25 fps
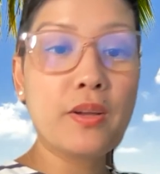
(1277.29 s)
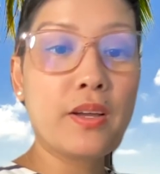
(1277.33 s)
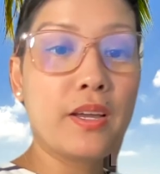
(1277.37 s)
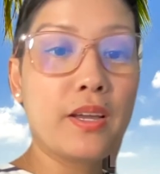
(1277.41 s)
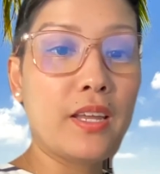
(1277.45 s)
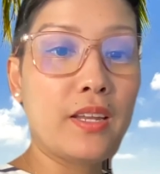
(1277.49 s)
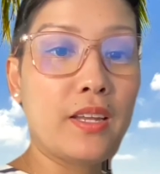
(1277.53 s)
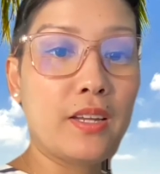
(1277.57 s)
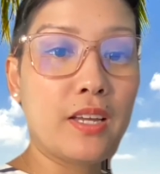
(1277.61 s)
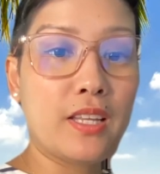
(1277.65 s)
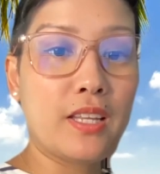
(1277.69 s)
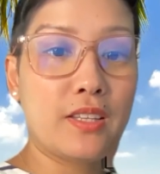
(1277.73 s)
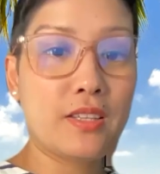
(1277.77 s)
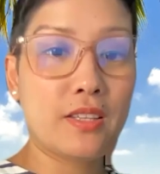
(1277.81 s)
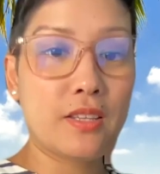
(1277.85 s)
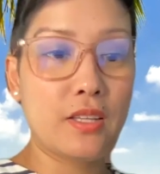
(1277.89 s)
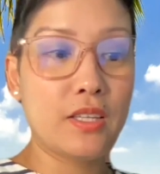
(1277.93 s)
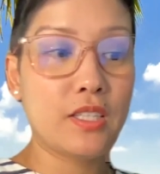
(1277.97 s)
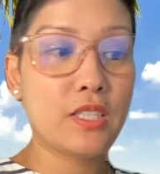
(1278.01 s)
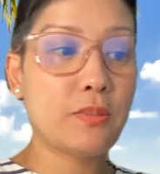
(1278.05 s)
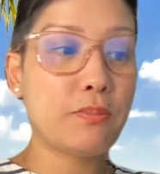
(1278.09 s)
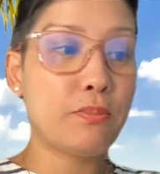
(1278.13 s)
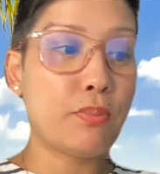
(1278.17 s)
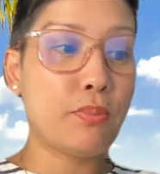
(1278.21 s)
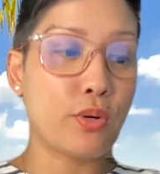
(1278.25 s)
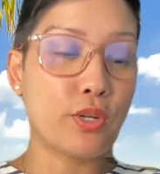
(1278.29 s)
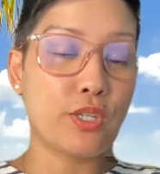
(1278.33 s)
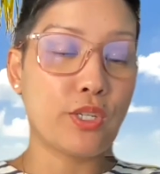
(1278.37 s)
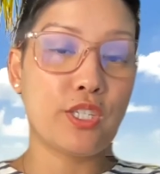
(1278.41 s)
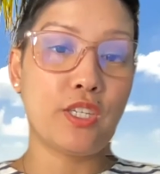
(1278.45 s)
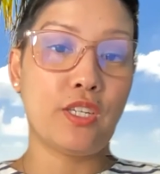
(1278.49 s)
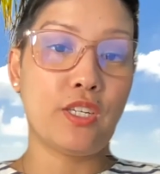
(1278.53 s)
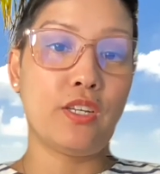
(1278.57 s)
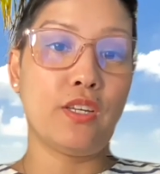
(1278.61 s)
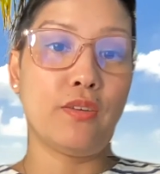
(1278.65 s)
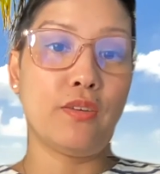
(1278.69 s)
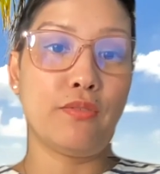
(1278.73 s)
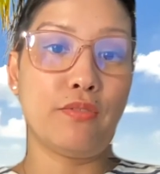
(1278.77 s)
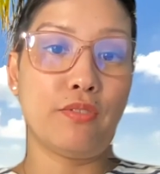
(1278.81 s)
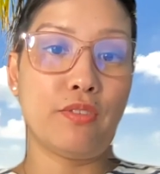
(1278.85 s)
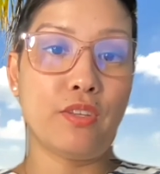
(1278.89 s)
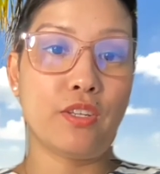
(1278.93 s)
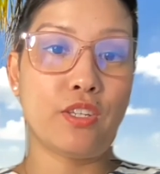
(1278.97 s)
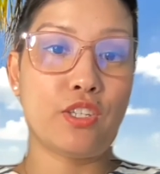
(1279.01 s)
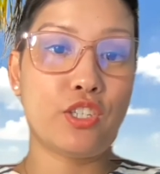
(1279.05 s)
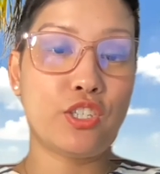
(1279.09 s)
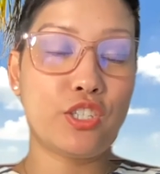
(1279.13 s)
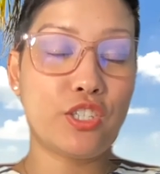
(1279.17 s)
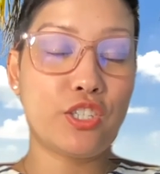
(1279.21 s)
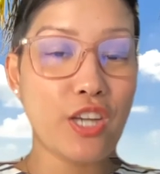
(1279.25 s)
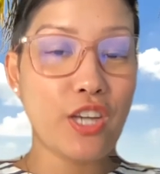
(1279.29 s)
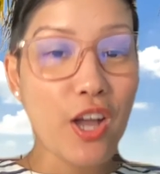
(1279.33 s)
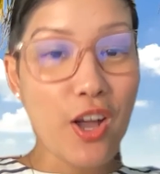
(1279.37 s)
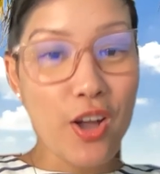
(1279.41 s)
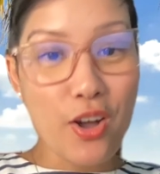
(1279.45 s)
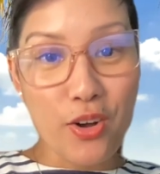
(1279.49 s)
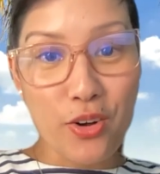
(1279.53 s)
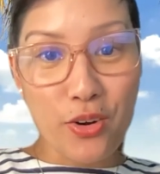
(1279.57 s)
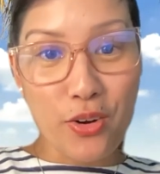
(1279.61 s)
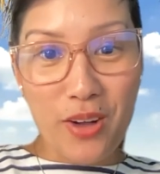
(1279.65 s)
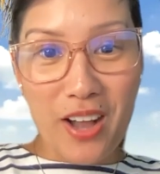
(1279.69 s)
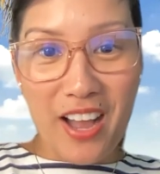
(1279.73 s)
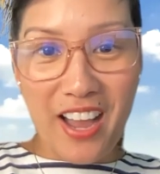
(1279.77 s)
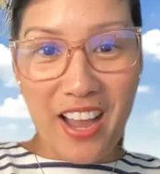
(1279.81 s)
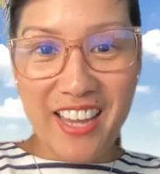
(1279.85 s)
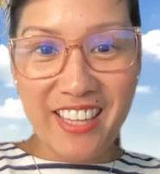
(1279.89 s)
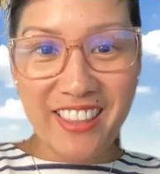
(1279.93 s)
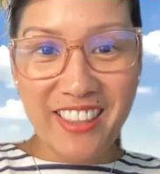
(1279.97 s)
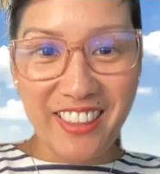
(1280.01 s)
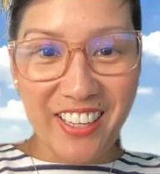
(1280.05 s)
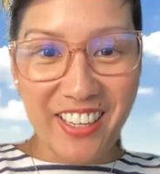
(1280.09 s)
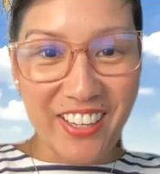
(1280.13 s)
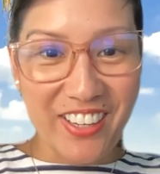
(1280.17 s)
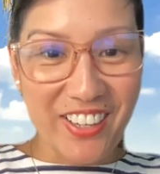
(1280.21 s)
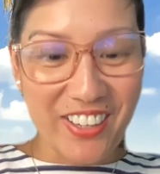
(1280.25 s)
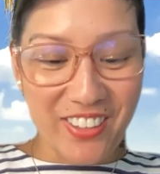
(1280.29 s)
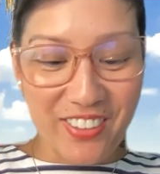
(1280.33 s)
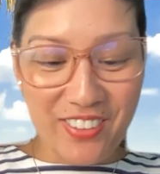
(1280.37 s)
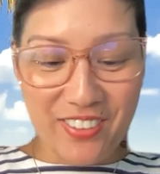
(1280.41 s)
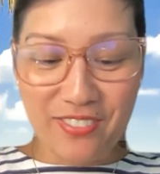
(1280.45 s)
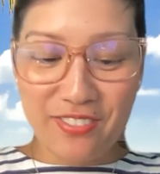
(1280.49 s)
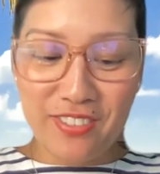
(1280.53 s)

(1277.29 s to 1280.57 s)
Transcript: And at this portion of the show, I love